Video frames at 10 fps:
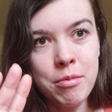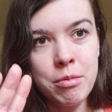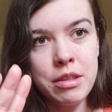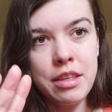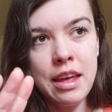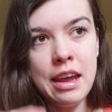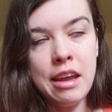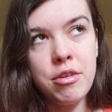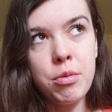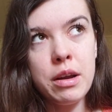with
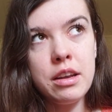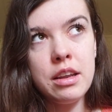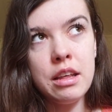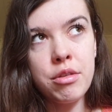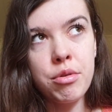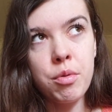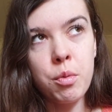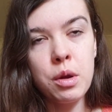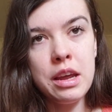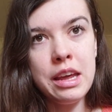a
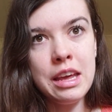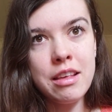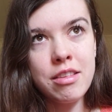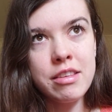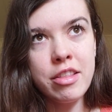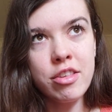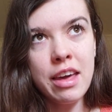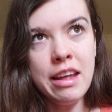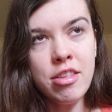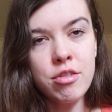23 stitch
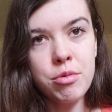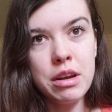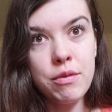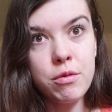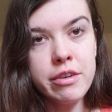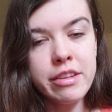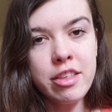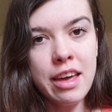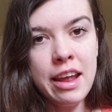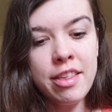gauge or 24
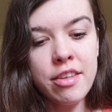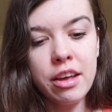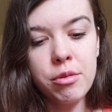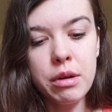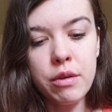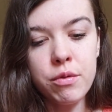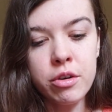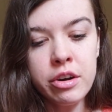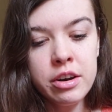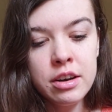stitch gauge. I think 24.